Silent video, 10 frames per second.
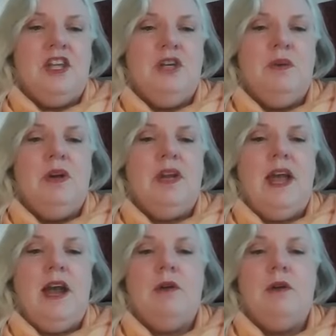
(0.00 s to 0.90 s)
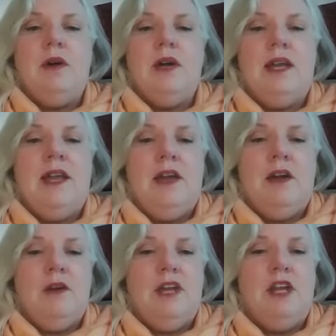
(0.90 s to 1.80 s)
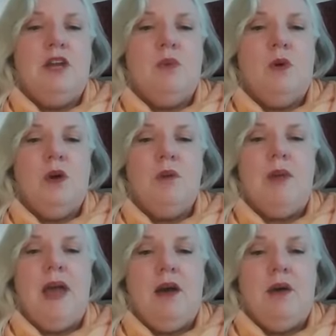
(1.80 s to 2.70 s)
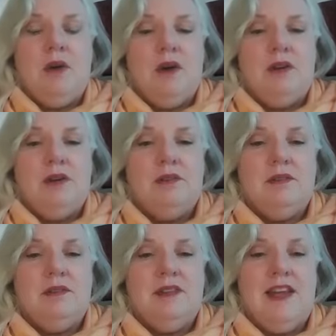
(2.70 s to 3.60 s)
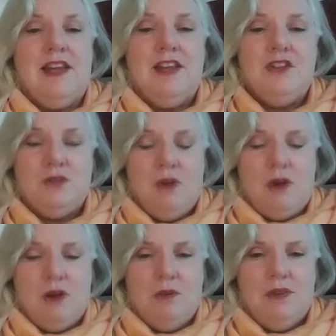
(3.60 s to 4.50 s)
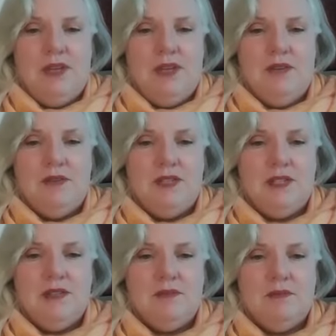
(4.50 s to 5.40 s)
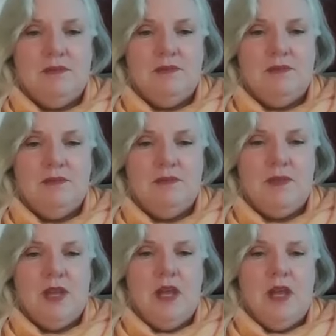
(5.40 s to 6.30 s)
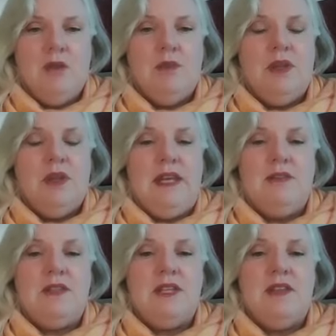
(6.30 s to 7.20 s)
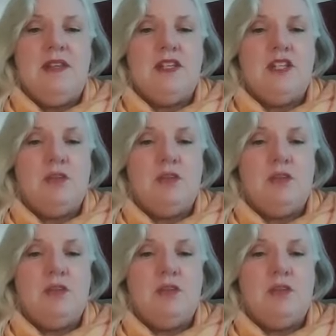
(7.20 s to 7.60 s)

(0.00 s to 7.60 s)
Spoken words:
You are carrying more power and stronger beliefs, beliefs that